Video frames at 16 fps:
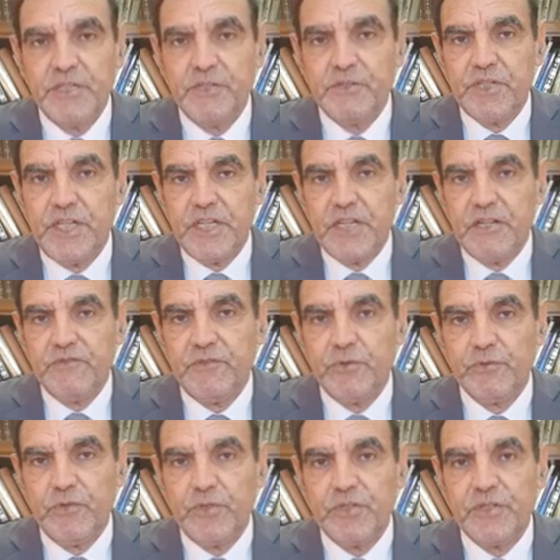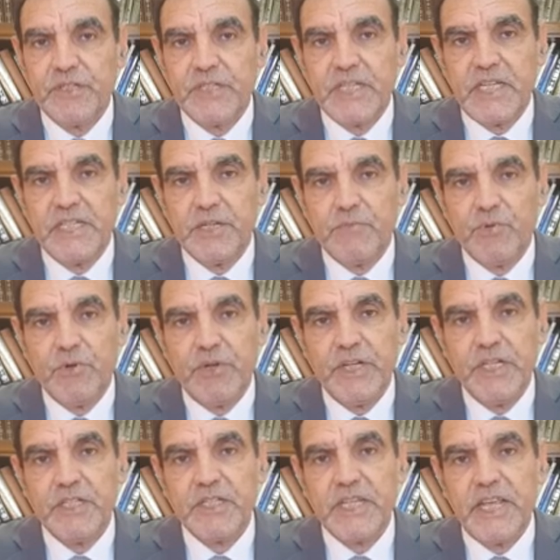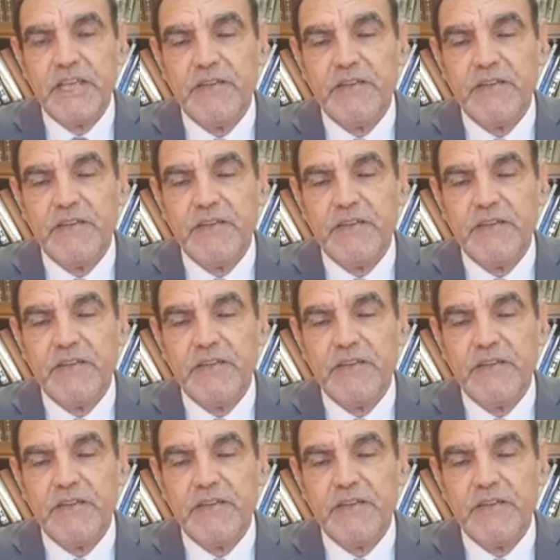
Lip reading: The checking for workers and employees